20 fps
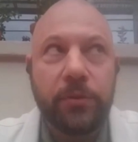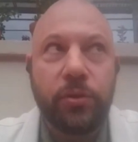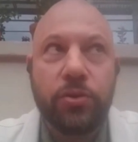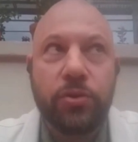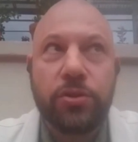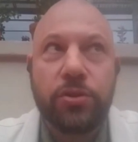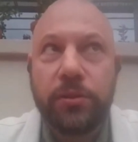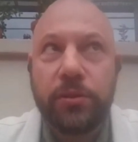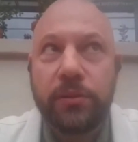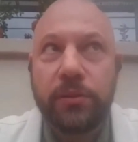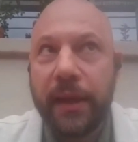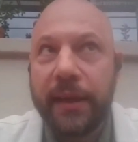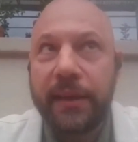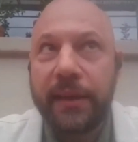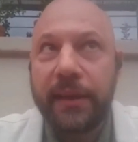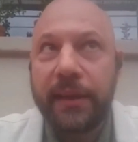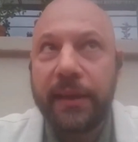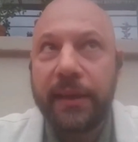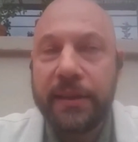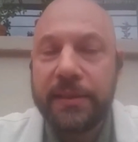those
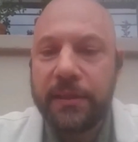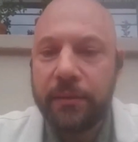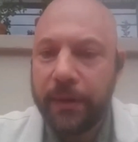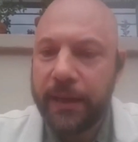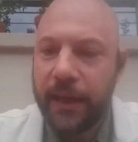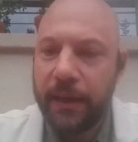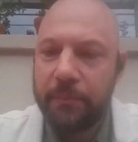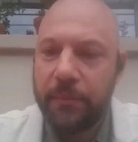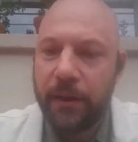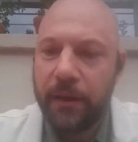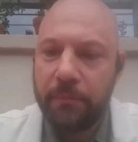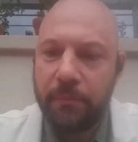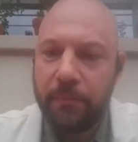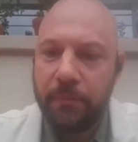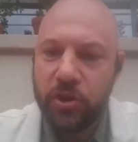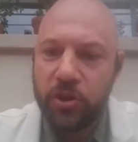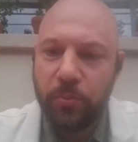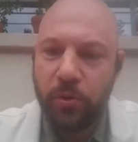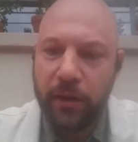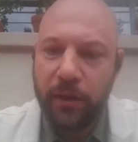techniques became
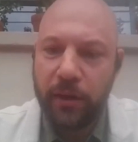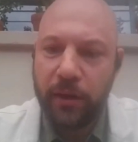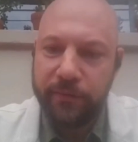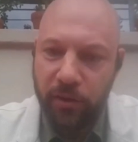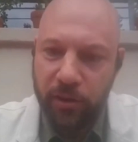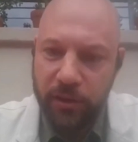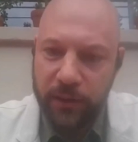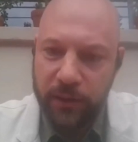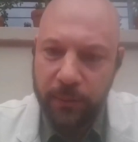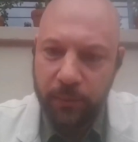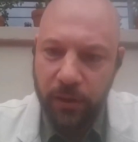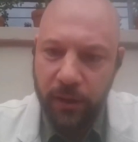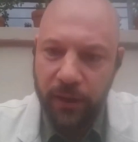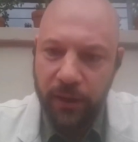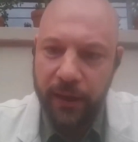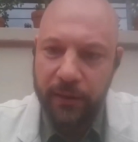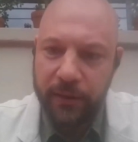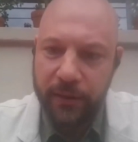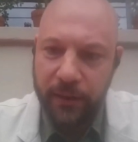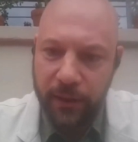much more
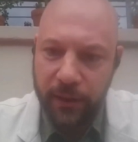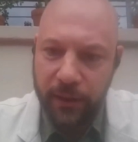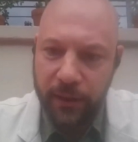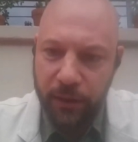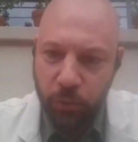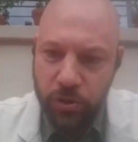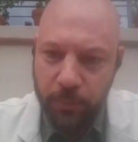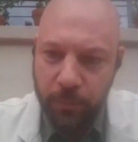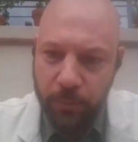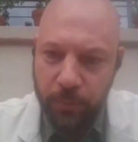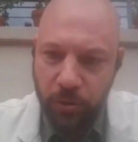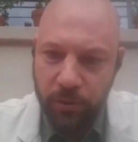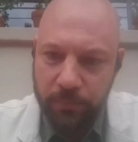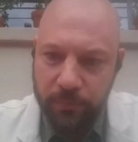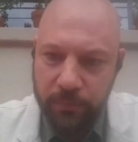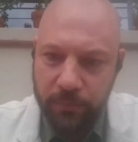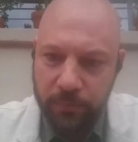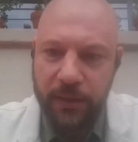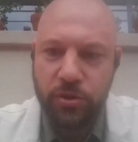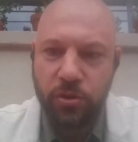affordable and usable,
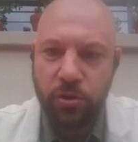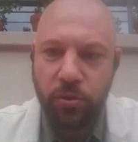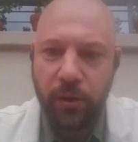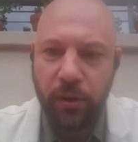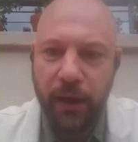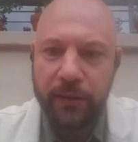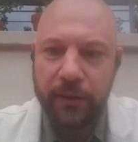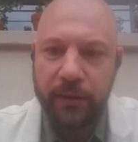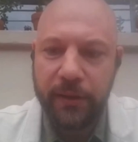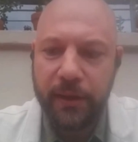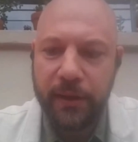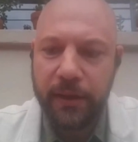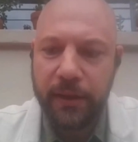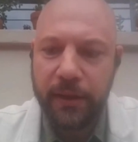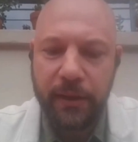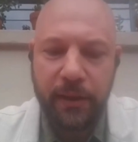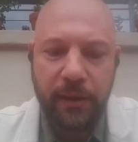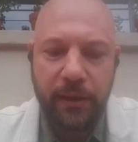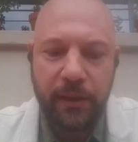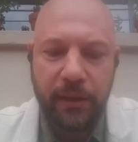and so
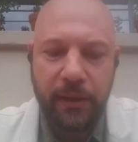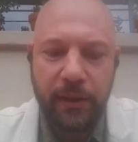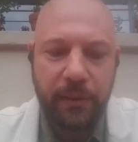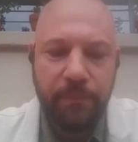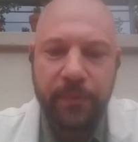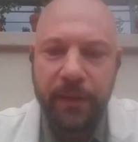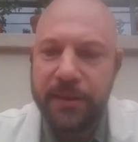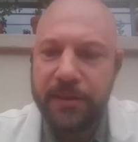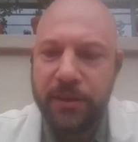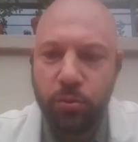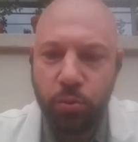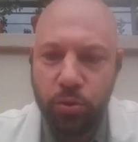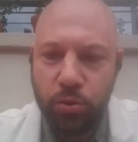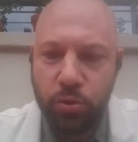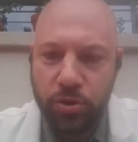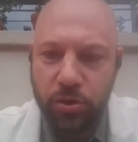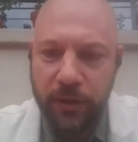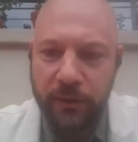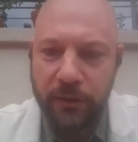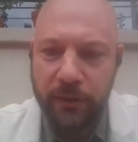other
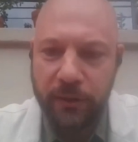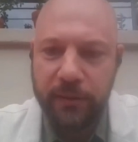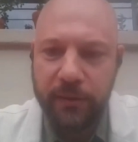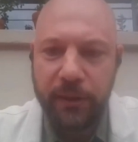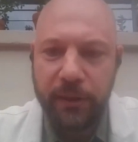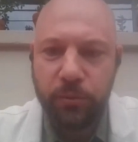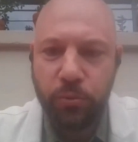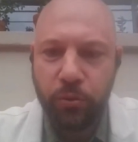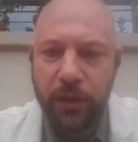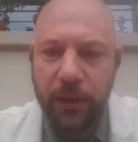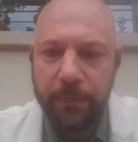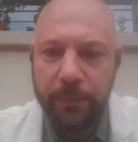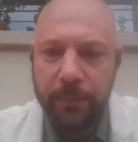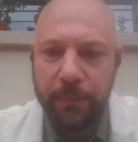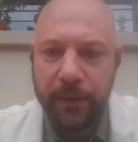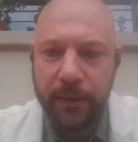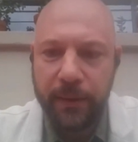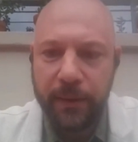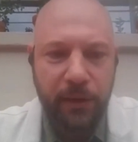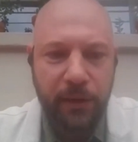institutions that need to
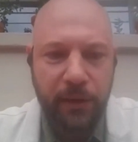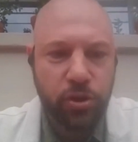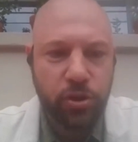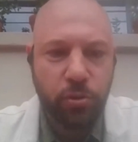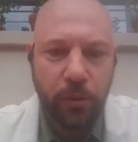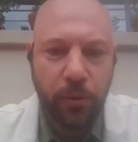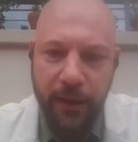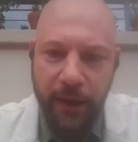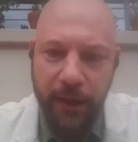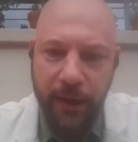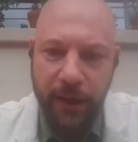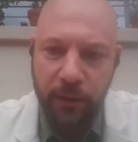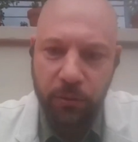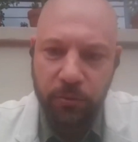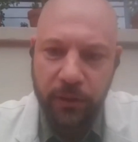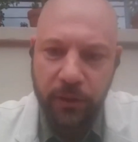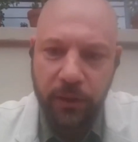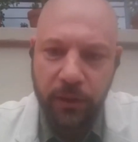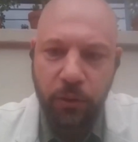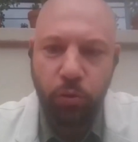keep technology to
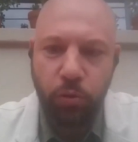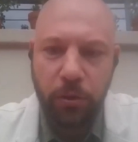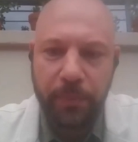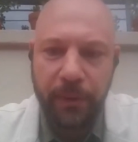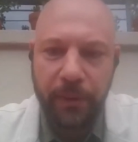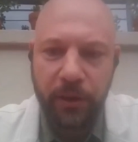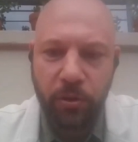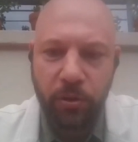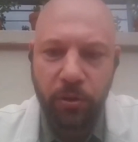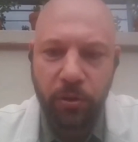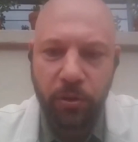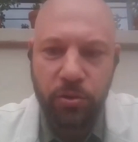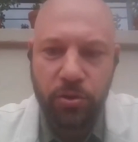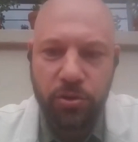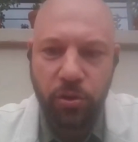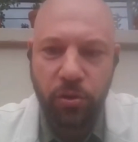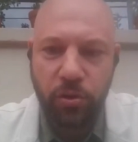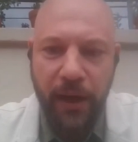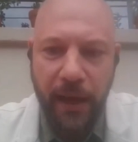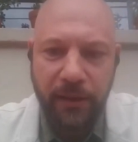account will be
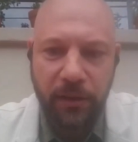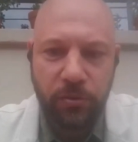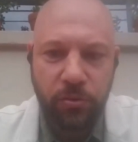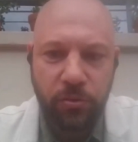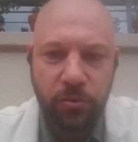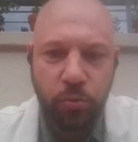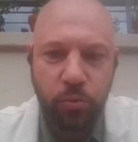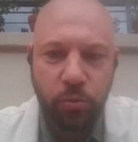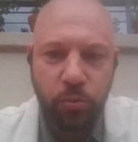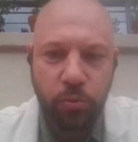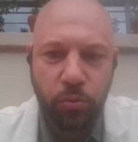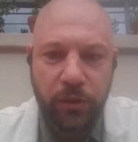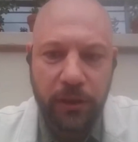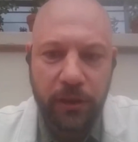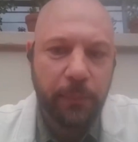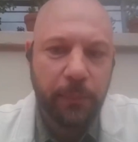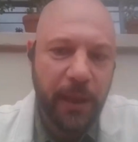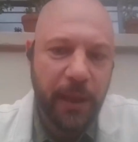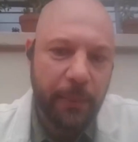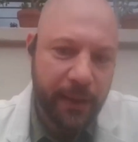also ready to
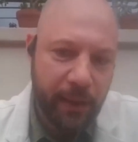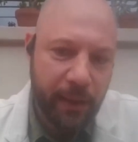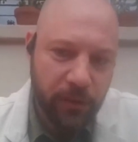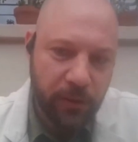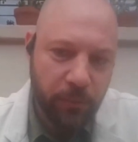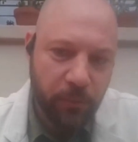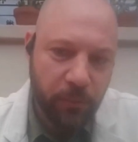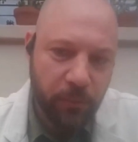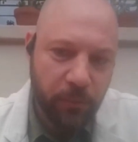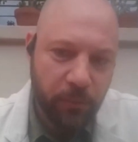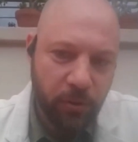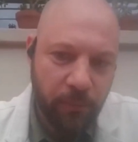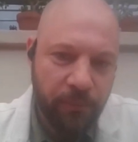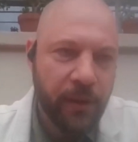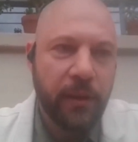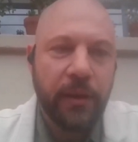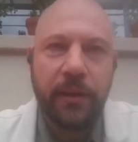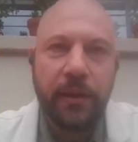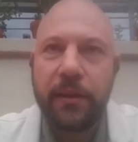keep them accountable.